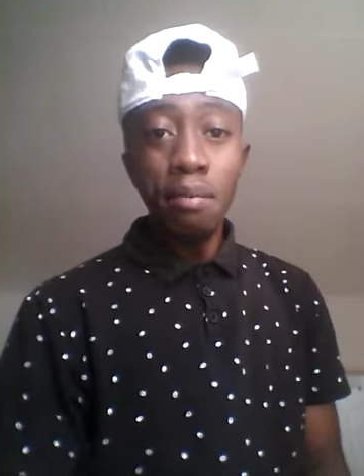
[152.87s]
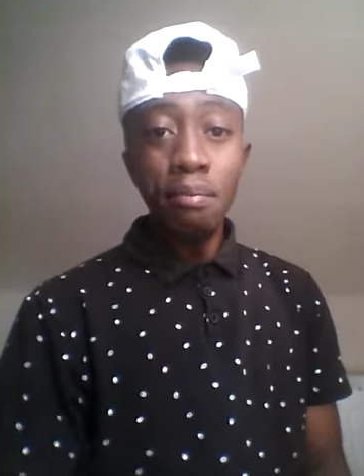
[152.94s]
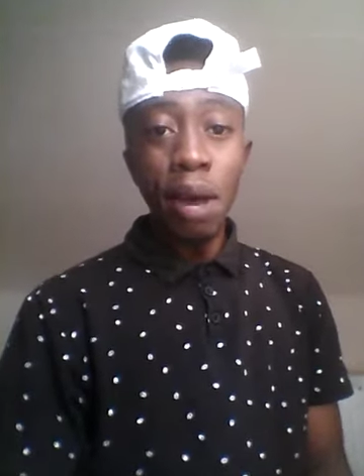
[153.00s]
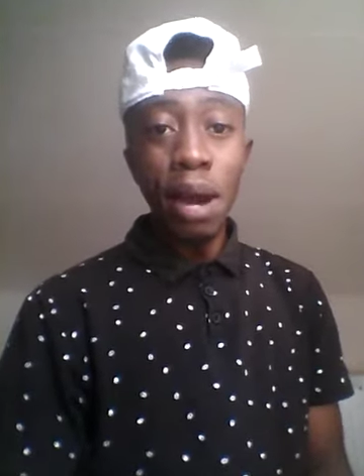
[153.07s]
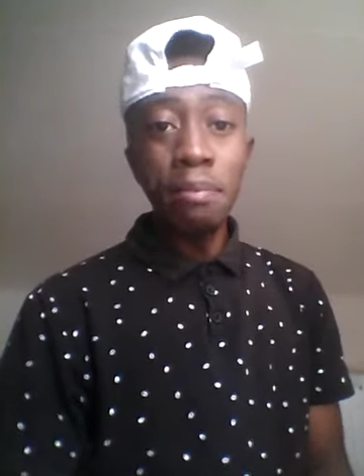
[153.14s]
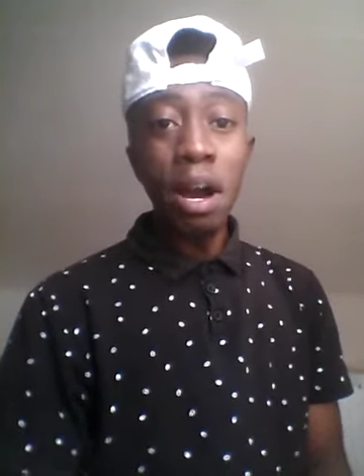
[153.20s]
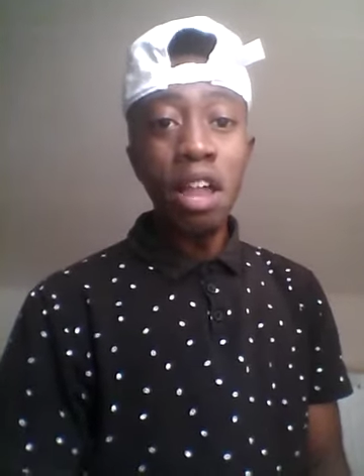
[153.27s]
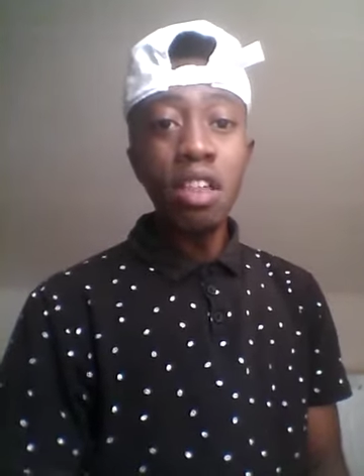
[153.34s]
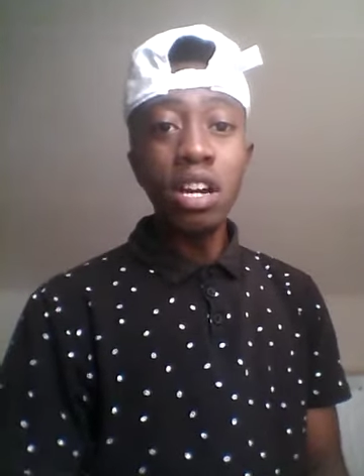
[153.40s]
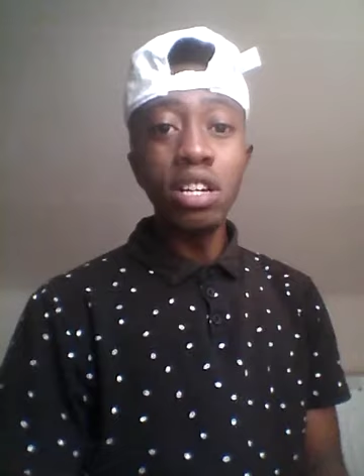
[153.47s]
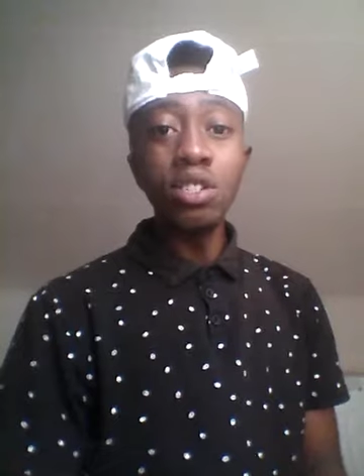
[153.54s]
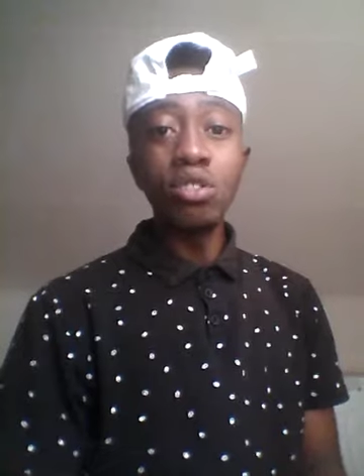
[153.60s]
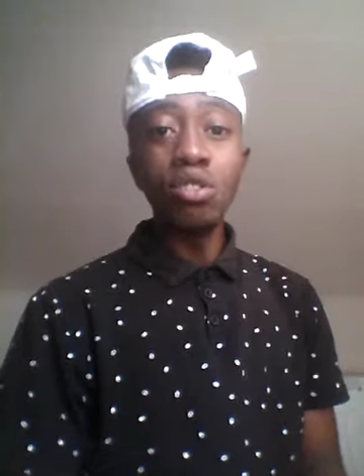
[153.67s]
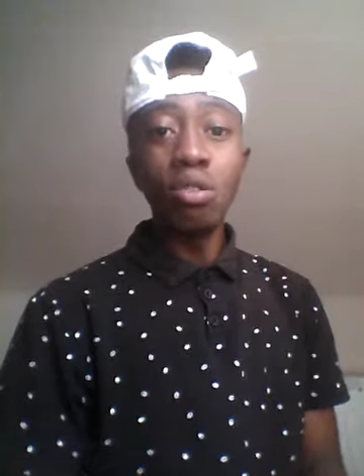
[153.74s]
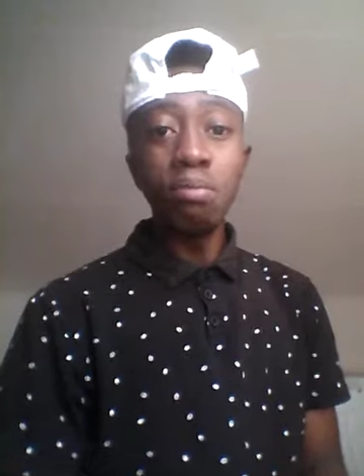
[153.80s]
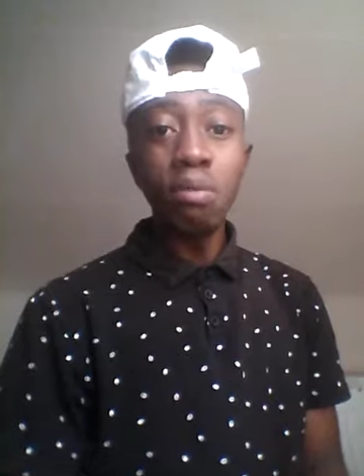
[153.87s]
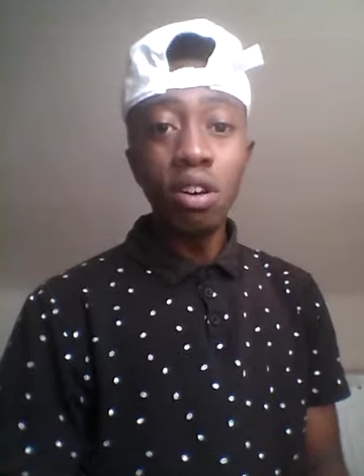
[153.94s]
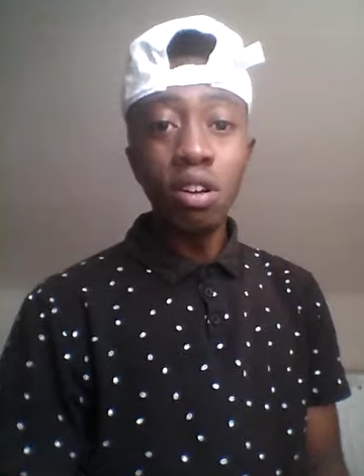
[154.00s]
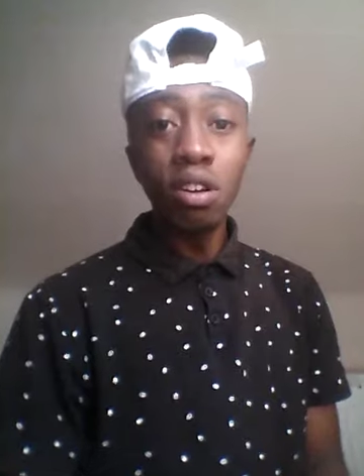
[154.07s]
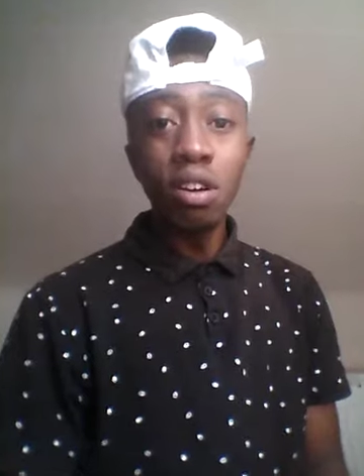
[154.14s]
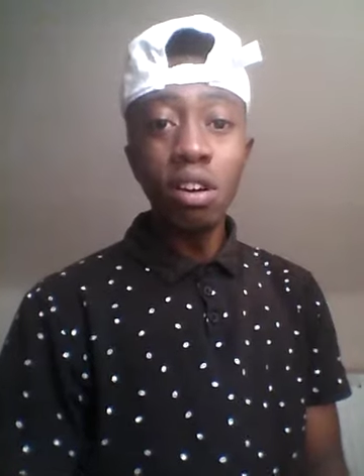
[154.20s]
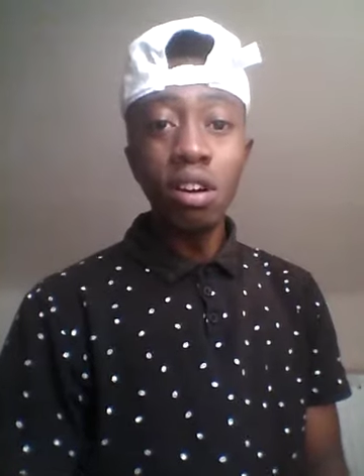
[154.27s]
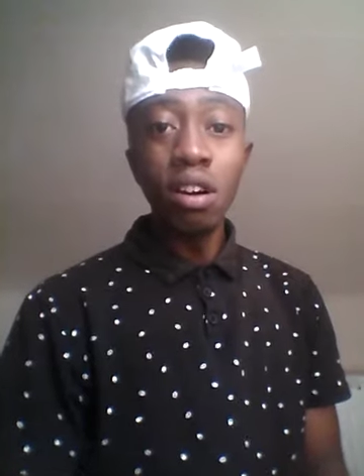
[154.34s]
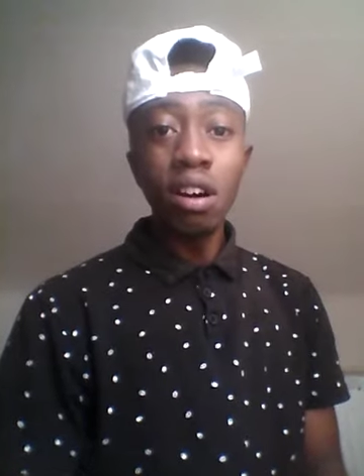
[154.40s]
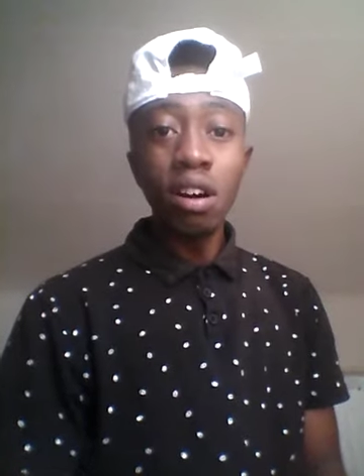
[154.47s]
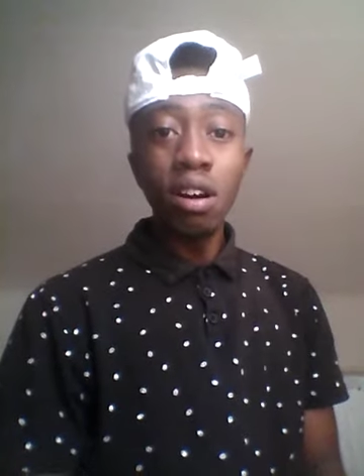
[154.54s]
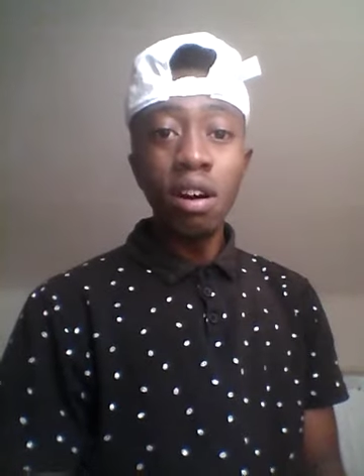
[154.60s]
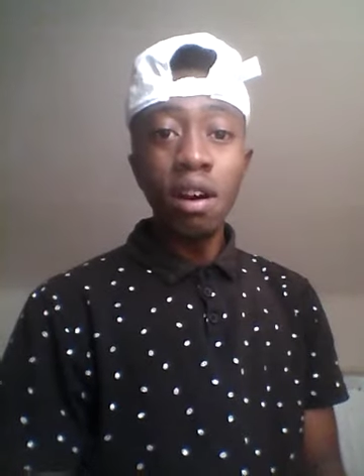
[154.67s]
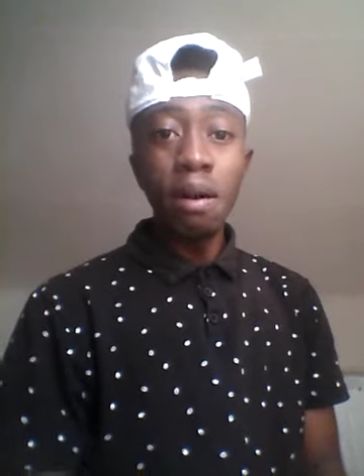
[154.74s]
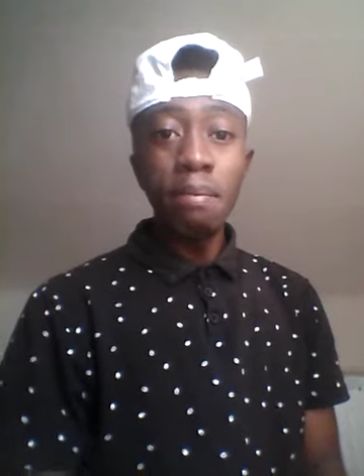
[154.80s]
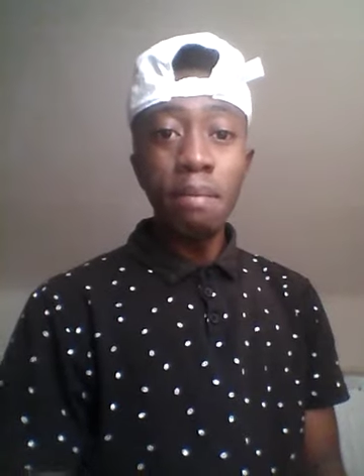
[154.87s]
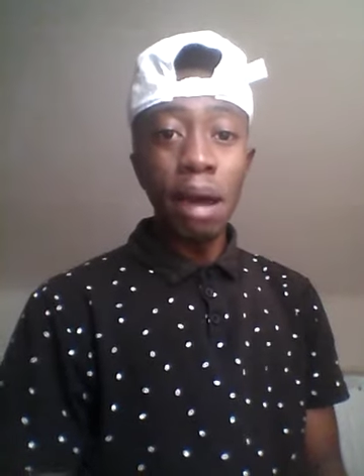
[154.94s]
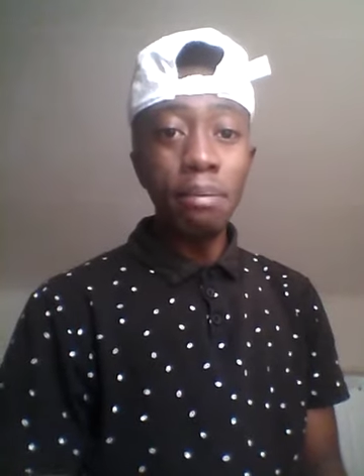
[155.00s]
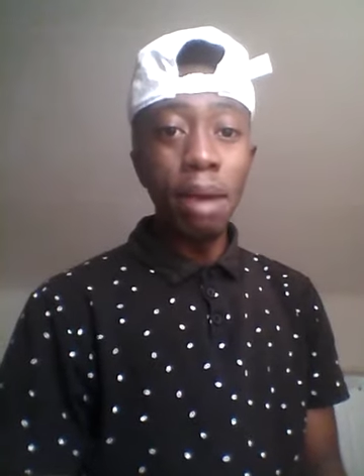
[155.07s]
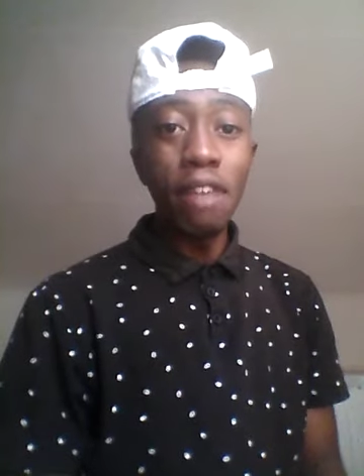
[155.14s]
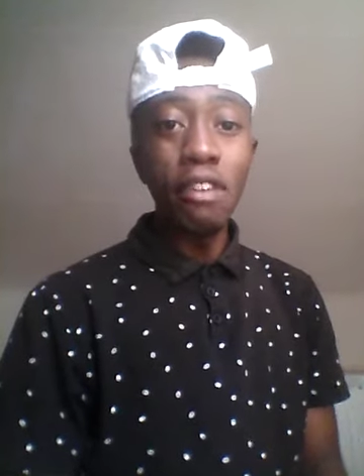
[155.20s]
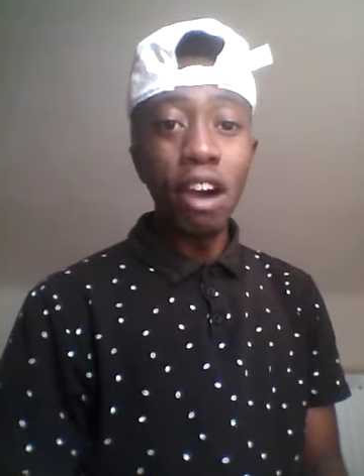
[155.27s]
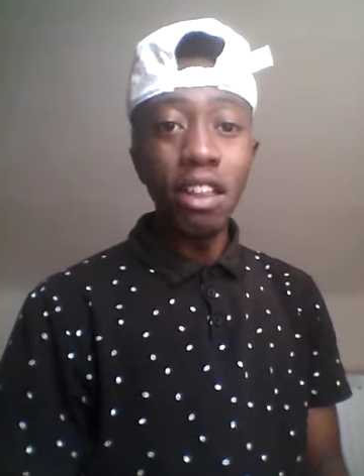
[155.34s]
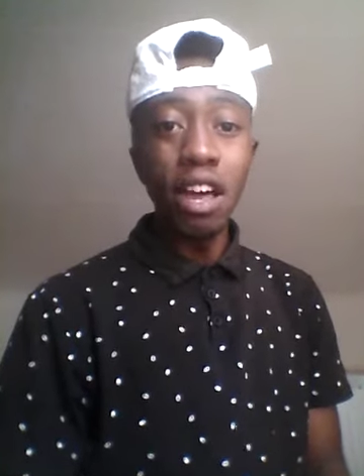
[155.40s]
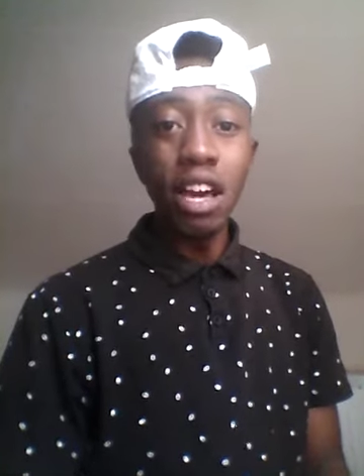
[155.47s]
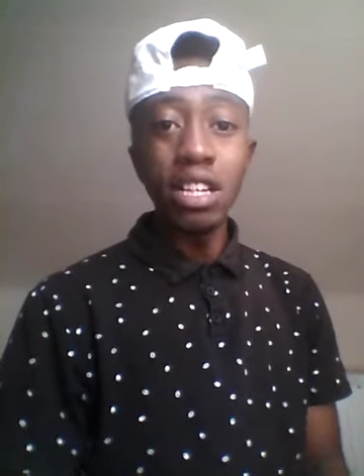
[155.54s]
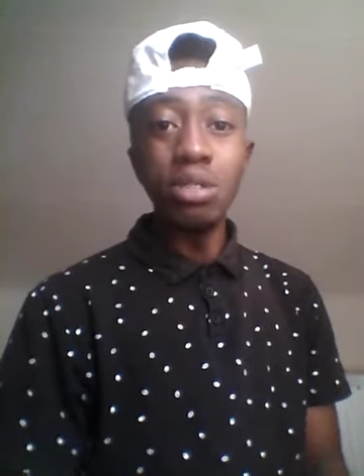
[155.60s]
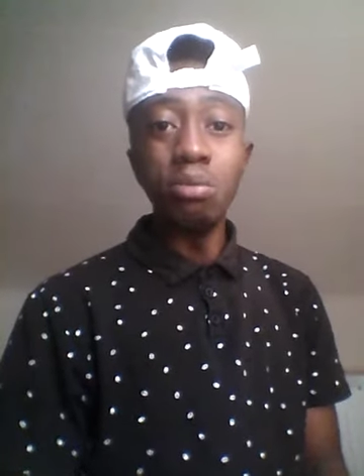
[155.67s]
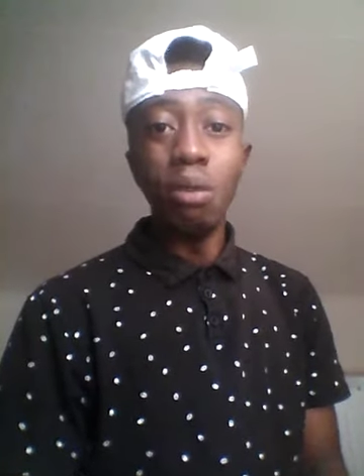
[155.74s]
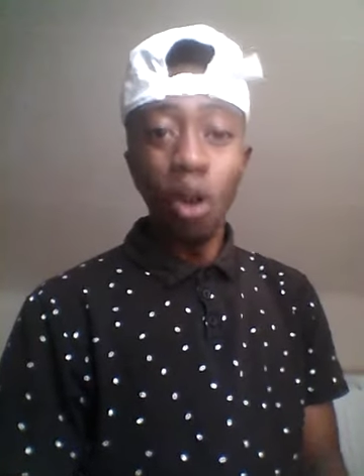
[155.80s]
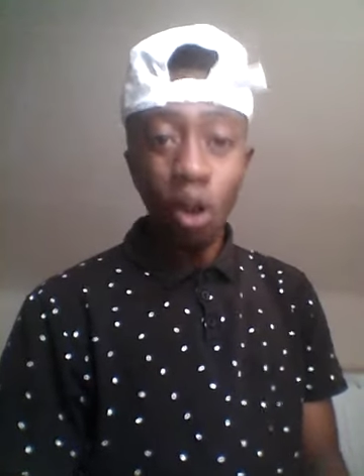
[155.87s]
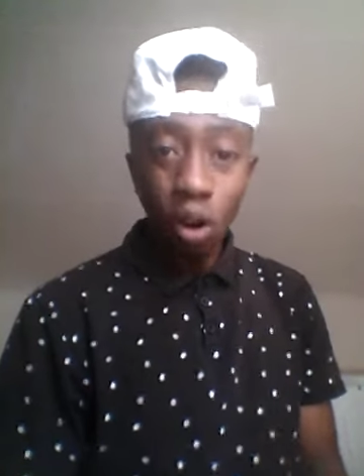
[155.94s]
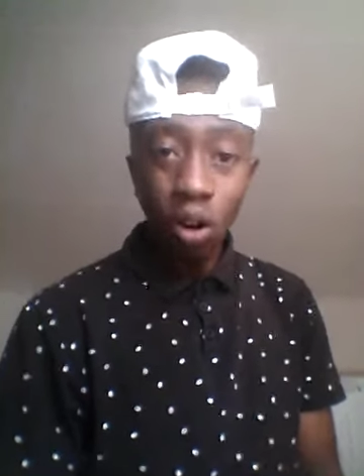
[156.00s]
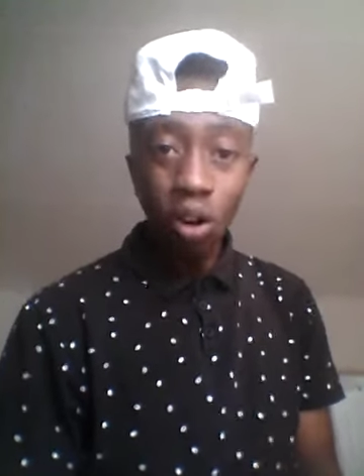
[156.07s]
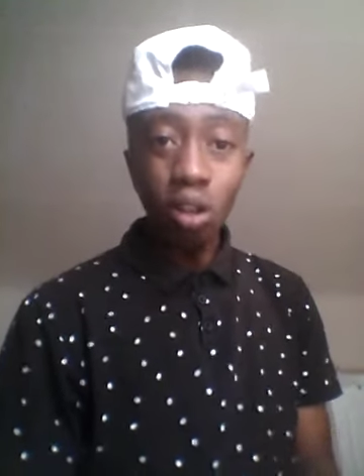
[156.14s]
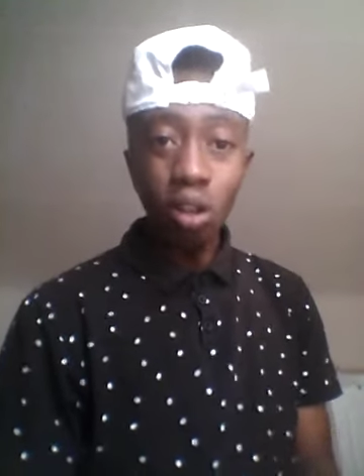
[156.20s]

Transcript: My mother is no more, but my father is more.